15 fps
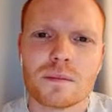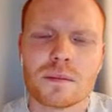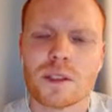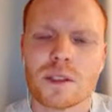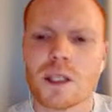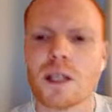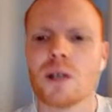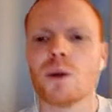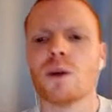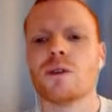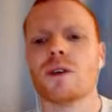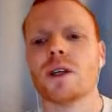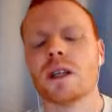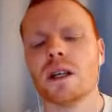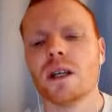
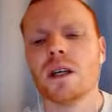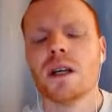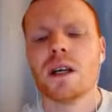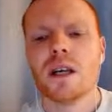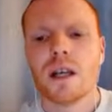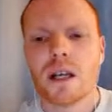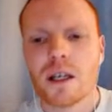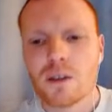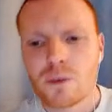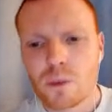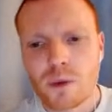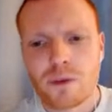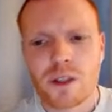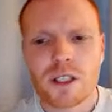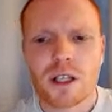Hopefully. And
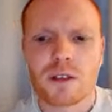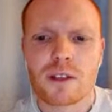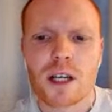with yourself,